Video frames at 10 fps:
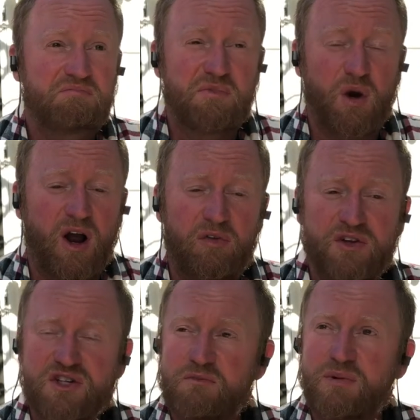you're
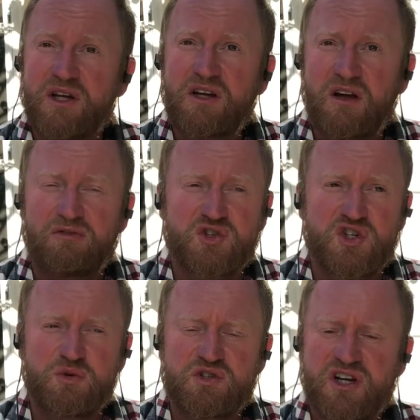healthy as can be. A
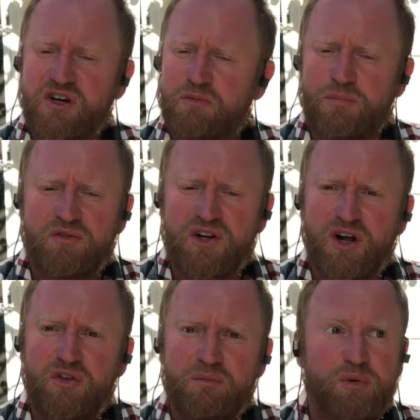physician would say you're in perfect
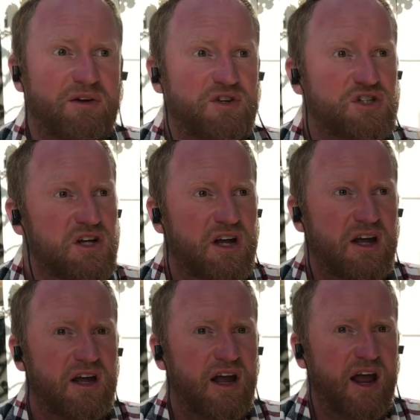health at breakfast,
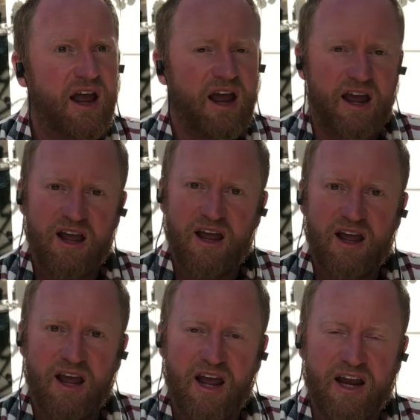
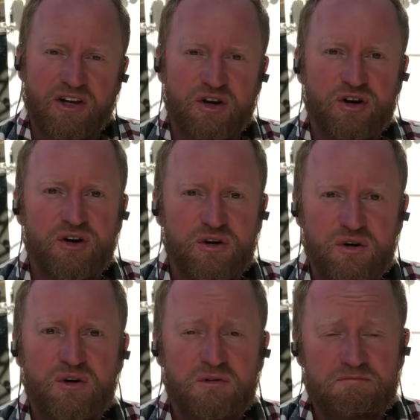and
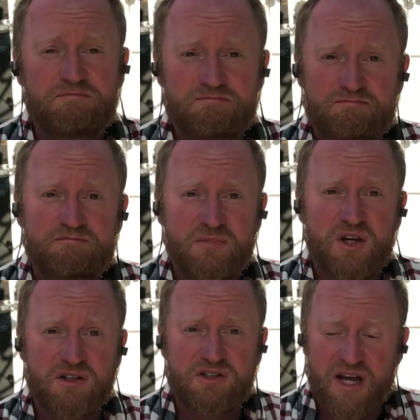you're
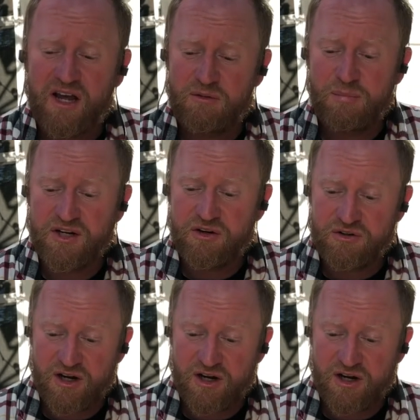dead by dinner